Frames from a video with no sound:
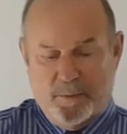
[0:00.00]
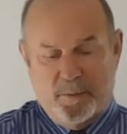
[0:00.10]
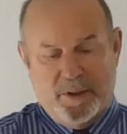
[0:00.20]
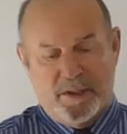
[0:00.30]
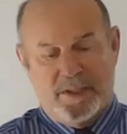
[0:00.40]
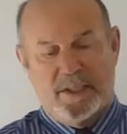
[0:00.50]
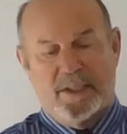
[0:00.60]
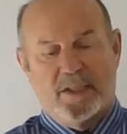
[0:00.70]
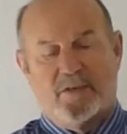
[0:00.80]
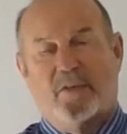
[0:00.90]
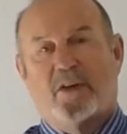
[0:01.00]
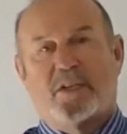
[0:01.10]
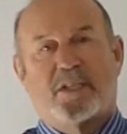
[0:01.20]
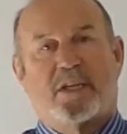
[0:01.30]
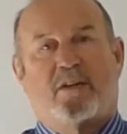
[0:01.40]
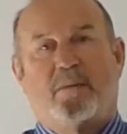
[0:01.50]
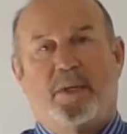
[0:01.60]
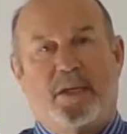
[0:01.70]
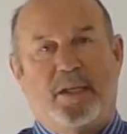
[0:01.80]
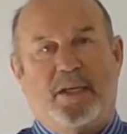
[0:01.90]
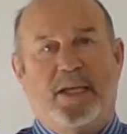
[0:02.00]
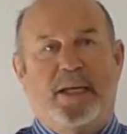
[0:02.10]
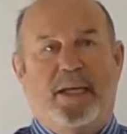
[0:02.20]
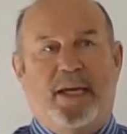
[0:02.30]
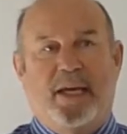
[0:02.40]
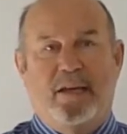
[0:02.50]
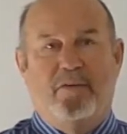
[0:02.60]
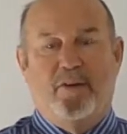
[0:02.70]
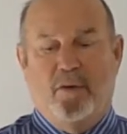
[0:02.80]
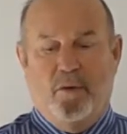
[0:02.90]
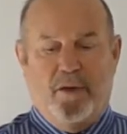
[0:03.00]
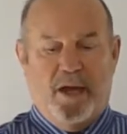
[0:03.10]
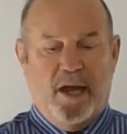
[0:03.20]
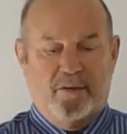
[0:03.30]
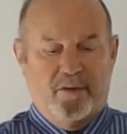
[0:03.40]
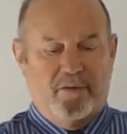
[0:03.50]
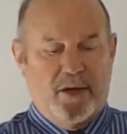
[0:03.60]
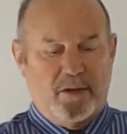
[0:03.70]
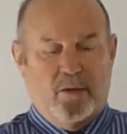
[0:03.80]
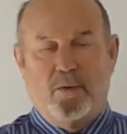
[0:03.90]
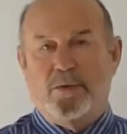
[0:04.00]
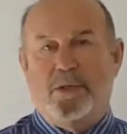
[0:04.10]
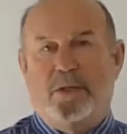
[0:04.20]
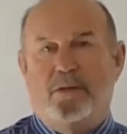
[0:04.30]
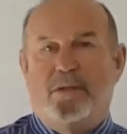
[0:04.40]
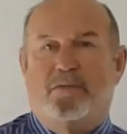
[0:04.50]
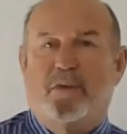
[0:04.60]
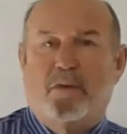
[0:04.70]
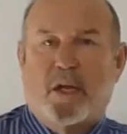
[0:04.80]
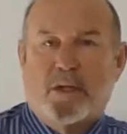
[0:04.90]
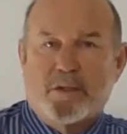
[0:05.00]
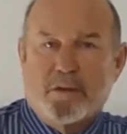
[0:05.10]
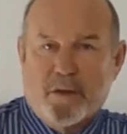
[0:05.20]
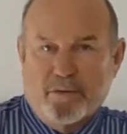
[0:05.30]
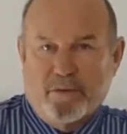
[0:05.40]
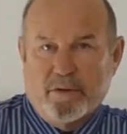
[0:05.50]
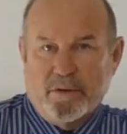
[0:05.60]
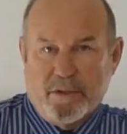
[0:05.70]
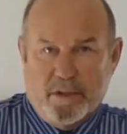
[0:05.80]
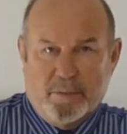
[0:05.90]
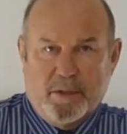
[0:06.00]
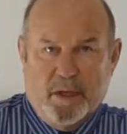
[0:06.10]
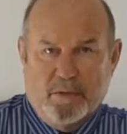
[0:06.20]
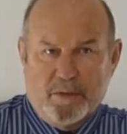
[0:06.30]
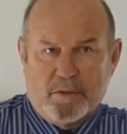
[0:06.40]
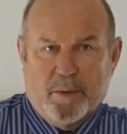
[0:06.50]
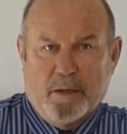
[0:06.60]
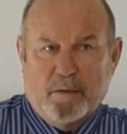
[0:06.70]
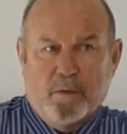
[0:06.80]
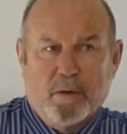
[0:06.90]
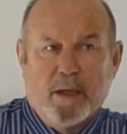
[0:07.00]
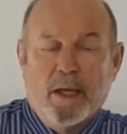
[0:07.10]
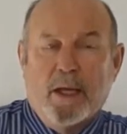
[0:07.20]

But we can see this very seldomly in the kitty cat, even though they have, in fact, a whole series of neurological interferences up and down their spinal cord.